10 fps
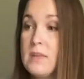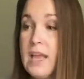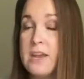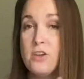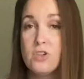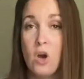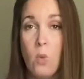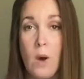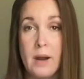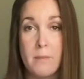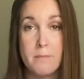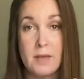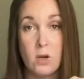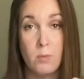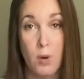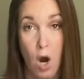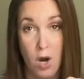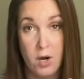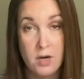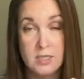and you don't want a middle
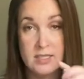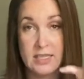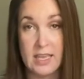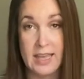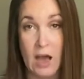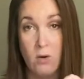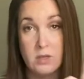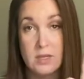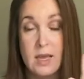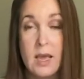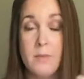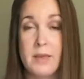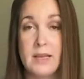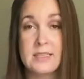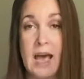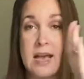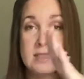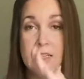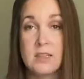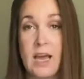bar sticking out because as
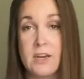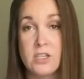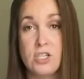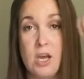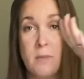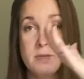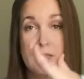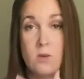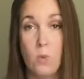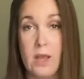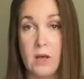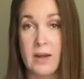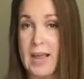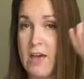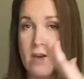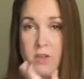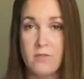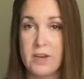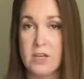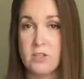the glider jumps in the wheel, and I have other
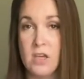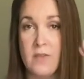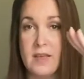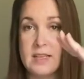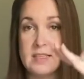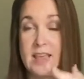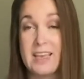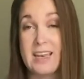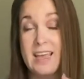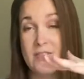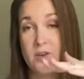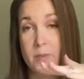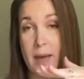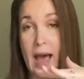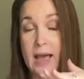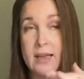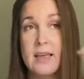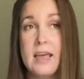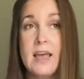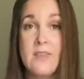videos on this, they can hit their back
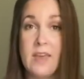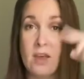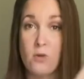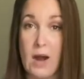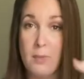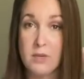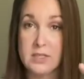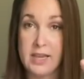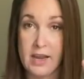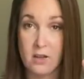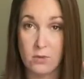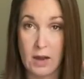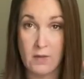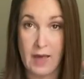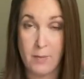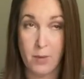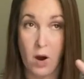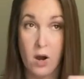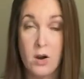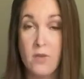they can wrap their tail around that
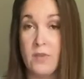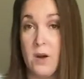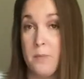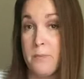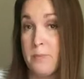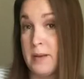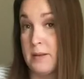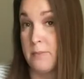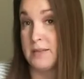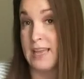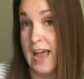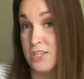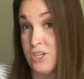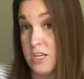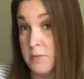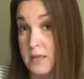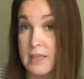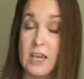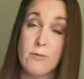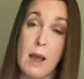bar. Their patagium can
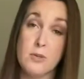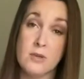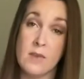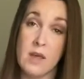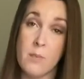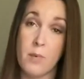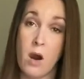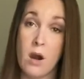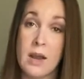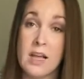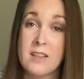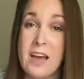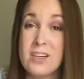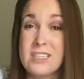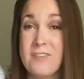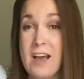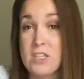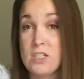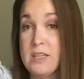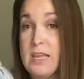get wrapped around that bar and gliders have
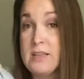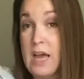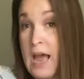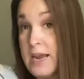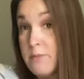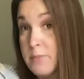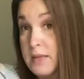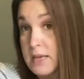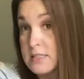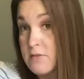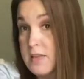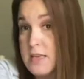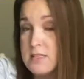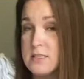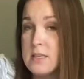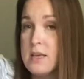actually died because of this.